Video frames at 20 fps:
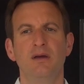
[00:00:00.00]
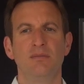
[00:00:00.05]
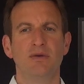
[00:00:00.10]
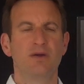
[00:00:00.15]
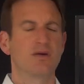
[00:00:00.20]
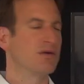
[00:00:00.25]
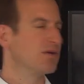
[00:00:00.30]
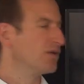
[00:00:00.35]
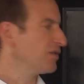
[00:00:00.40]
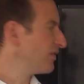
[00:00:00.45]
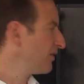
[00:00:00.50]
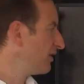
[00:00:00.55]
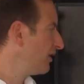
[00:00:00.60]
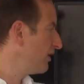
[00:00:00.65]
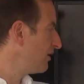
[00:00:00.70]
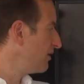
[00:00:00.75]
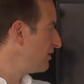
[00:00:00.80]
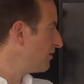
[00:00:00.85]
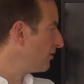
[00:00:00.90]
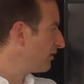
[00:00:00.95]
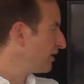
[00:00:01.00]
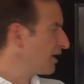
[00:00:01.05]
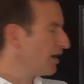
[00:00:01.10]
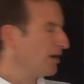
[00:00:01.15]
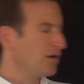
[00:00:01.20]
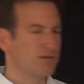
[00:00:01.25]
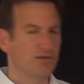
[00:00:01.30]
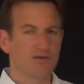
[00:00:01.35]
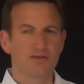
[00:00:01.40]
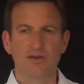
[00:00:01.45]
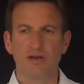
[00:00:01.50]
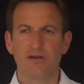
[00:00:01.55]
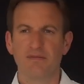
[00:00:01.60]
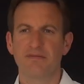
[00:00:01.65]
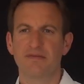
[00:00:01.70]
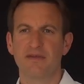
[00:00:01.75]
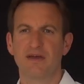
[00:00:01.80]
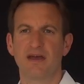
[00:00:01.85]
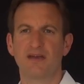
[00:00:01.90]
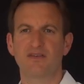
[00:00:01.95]
because knowing how to
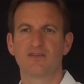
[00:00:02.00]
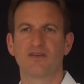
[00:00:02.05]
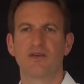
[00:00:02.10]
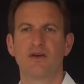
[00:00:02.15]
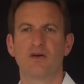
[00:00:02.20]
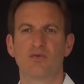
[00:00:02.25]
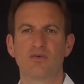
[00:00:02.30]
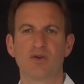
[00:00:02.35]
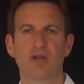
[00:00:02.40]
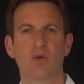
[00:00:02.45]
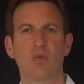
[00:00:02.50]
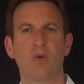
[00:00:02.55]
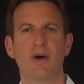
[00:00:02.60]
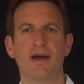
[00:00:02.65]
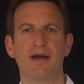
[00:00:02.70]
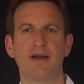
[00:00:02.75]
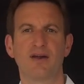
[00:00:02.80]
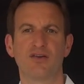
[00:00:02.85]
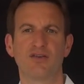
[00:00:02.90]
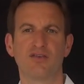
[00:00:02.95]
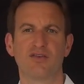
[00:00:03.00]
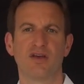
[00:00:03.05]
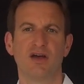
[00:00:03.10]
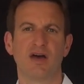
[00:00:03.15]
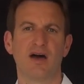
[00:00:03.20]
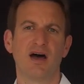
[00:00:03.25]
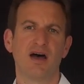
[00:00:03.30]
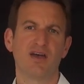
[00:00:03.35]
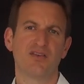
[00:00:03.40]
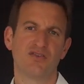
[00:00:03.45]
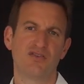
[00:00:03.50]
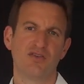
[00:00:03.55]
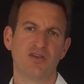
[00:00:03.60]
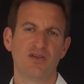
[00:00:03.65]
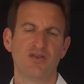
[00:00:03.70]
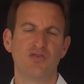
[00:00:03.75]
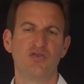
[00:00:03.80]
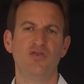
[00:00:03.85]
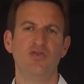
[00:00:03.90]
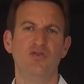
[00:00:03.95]
solve this requires us
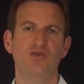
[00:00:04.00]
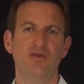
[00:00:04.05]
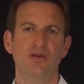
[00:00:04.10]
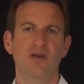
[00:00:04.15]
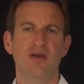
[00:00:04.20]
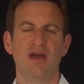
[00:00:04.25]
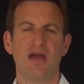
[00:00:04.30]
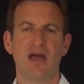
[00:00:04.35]
to